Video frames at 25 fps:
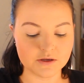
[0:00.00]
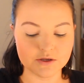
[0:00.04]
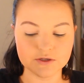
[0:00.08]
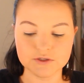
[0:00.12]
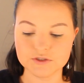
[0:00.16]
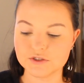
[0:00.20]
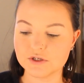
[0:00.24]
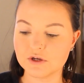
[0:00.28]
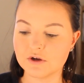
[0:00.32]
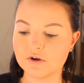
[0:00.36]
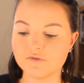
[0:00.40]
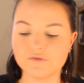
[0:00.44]

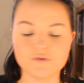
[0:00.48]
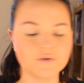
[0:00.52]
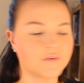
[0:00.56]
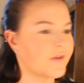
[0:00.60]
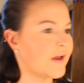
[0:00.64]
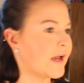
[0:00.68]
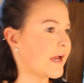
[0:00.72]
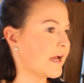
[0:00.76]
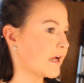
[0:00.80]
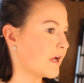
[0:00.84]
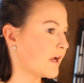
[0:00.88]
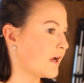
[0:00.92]
So for
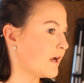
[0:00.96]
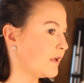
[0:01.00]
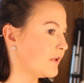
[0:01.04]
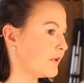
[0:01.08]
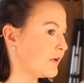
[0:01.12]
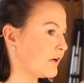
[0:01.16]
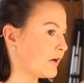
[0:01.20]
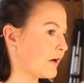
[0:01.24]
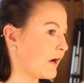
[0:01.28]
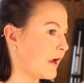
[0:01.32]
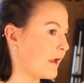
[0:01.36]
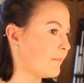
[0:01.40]
that
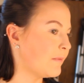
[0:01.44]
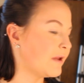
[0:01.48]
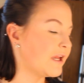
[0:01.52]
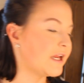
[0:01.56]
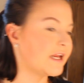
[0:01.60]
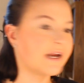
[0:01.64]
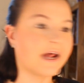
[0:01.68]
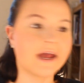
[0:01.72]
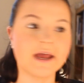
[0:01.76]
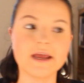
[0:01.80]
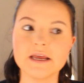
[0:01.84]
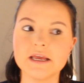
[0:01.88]
color, I
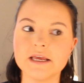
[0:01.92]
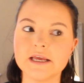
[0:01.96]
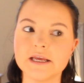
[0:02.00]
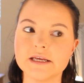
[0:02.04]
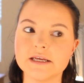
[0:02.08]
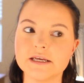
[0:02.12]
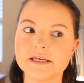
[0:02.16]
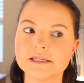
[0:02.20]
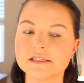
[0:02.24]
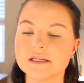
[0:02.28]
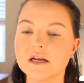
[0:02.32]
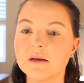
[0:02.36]
mean,
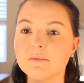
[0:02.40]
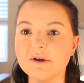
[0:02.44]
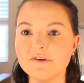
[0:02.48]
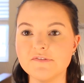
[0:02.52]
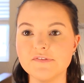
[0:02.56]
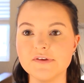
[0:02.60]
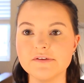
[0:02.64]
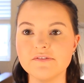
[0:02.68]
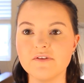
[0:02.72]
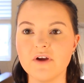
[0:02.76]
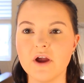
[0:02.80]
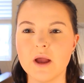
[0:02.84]
it's not my
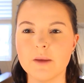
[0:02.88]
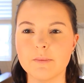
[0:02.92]
favorite.